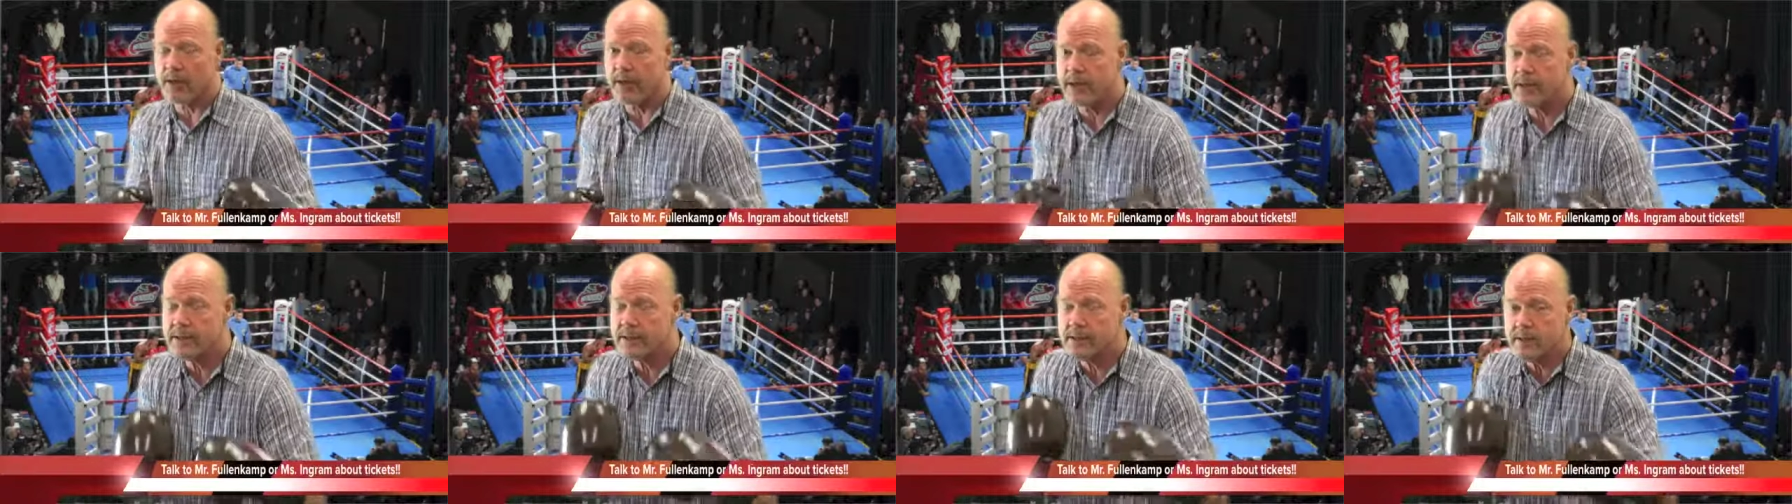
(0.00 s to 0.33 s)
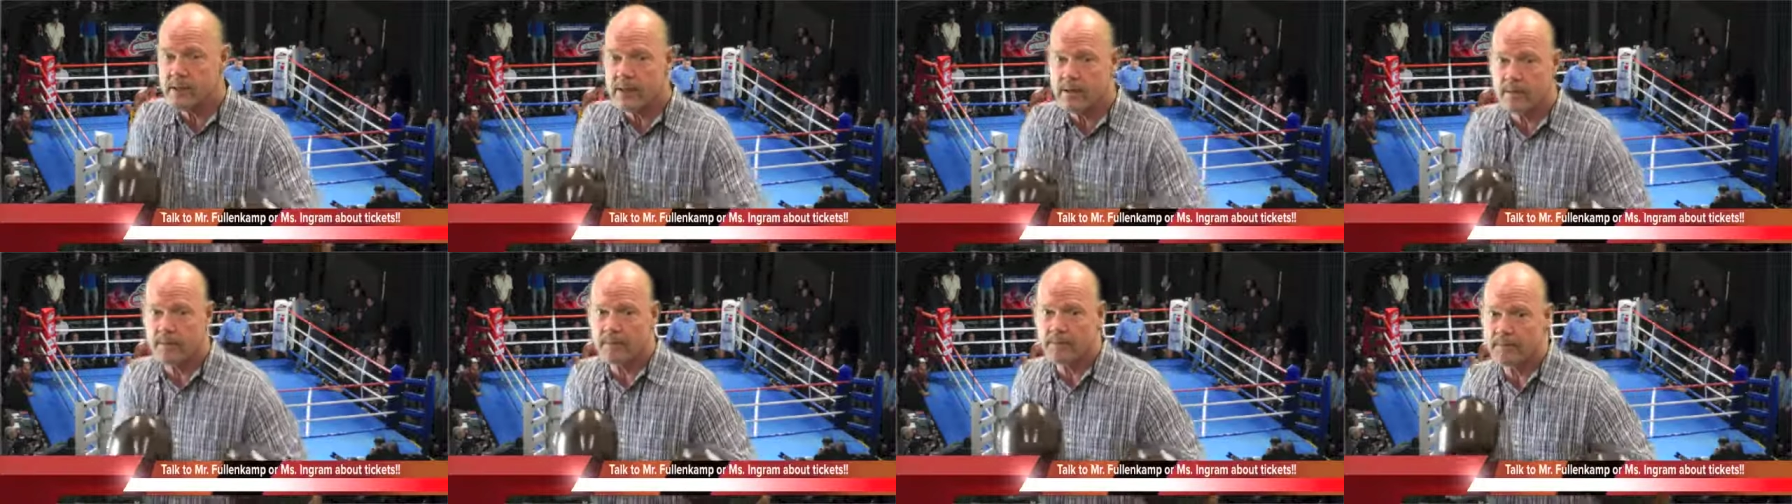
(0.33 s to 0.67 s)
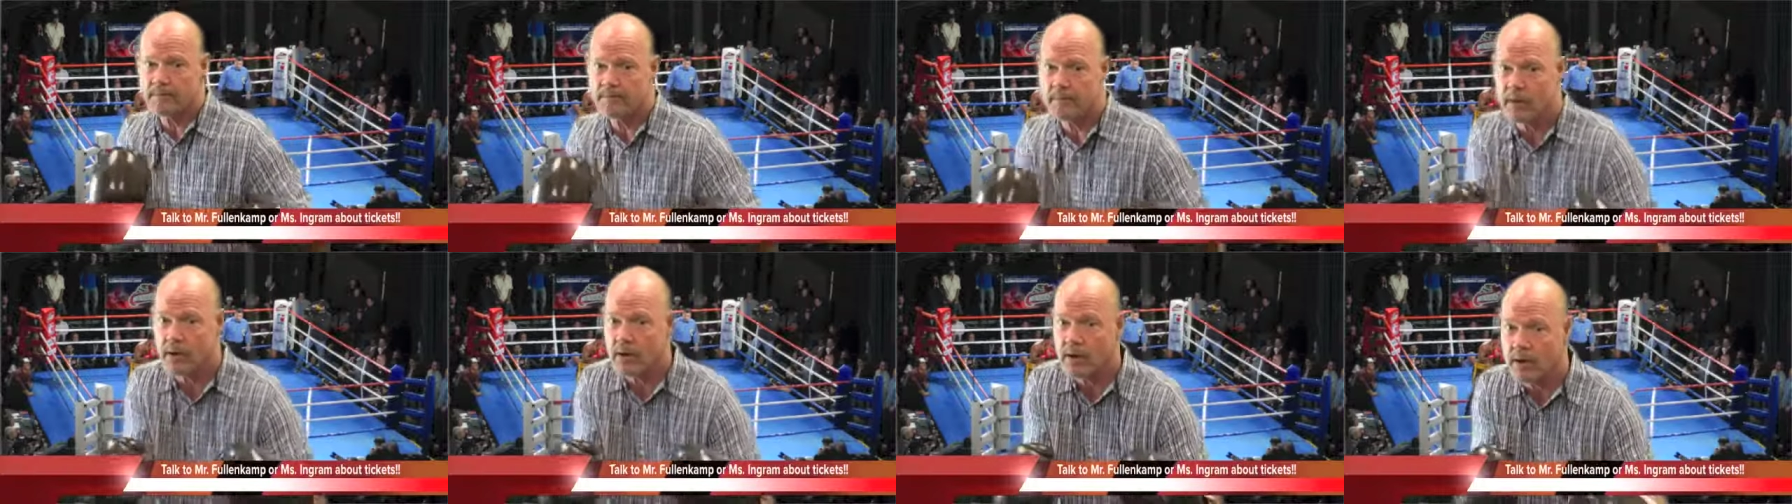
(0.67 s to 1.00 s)
is.
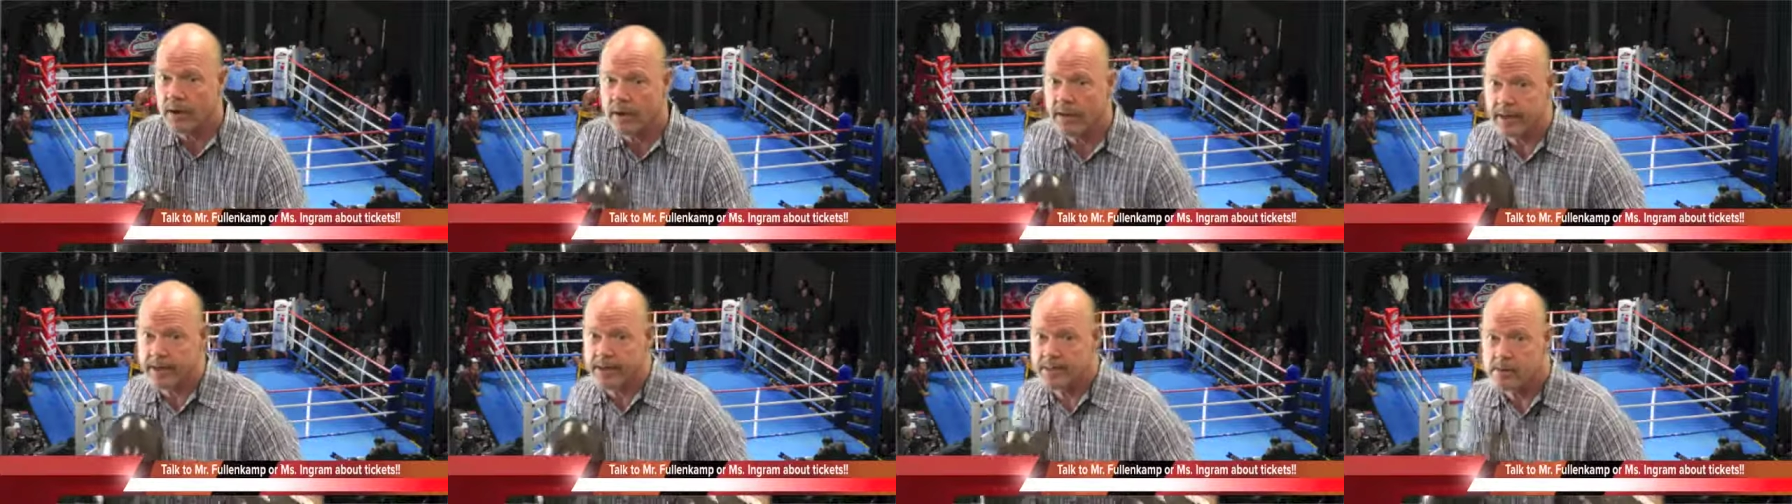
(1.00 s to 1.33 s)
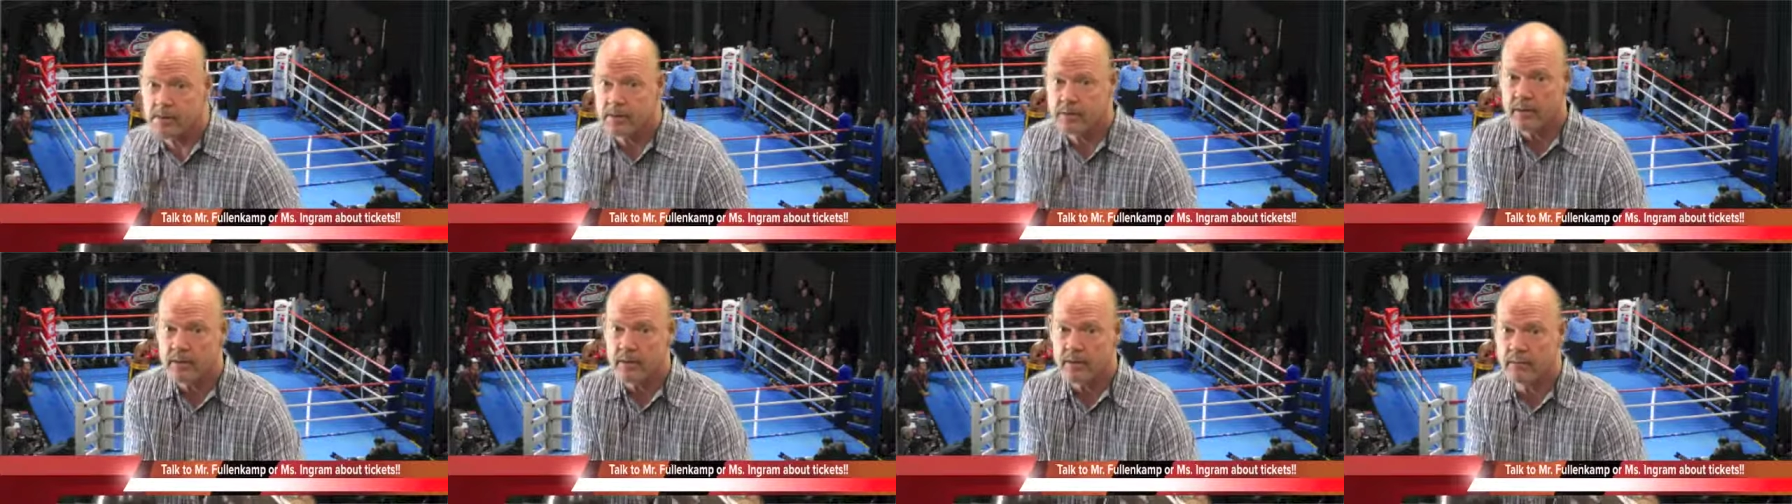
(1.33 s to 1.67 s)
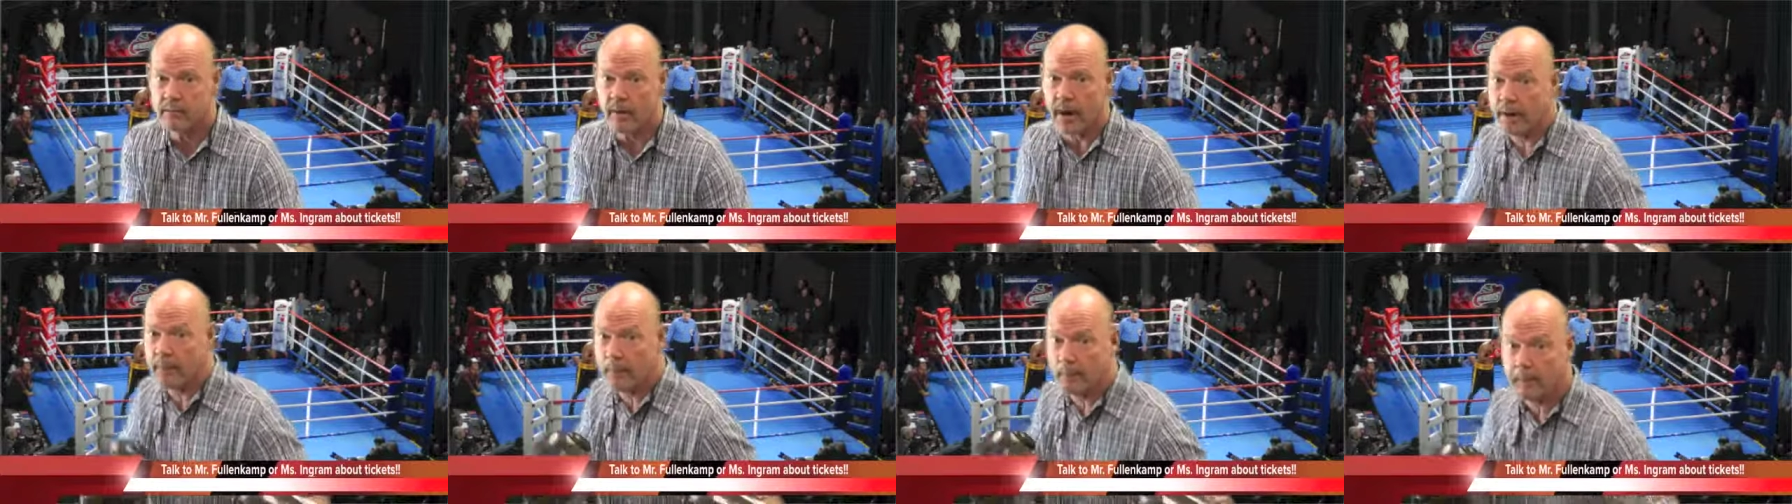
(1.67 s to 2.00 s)
Here it is.
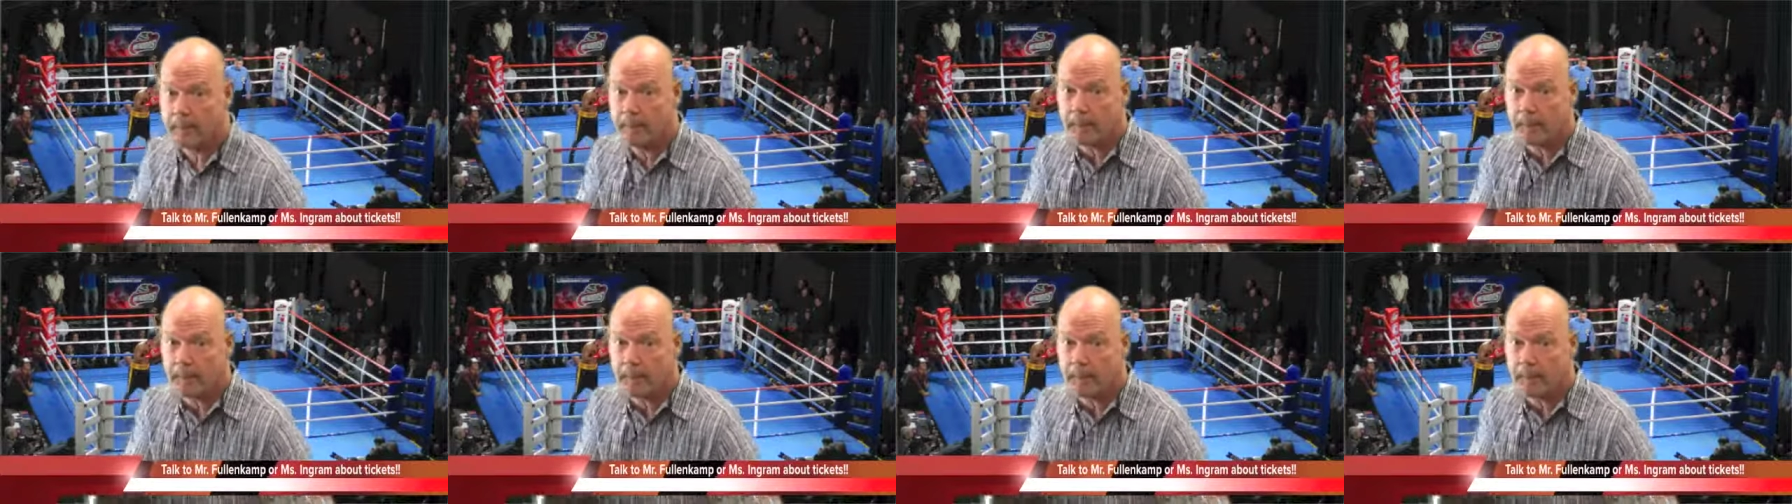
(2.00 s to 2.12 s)
Right.